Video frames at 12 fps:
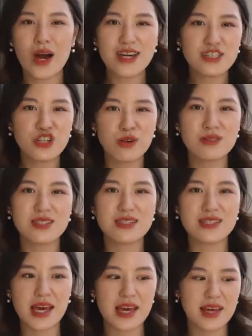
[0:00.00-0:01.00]
Why I chose
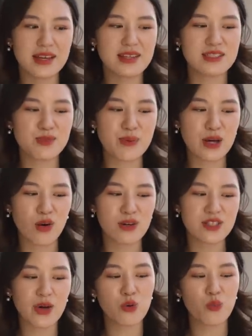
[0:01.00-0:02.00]
this tee is
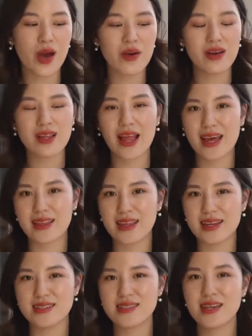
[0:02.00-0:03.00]
because I could wear it like
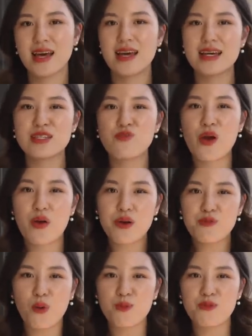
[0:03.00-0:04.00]
this. It's
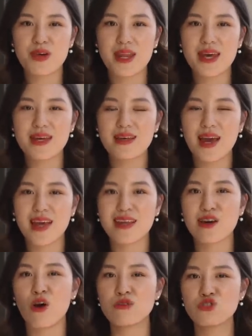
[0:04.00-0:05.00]
very form-fitting and
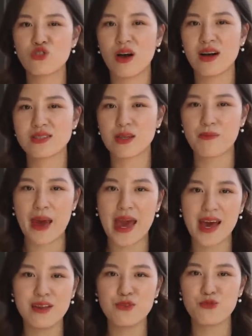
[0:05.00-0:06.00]
it contrasts the
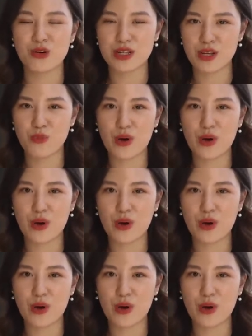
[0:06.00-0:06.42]
pant really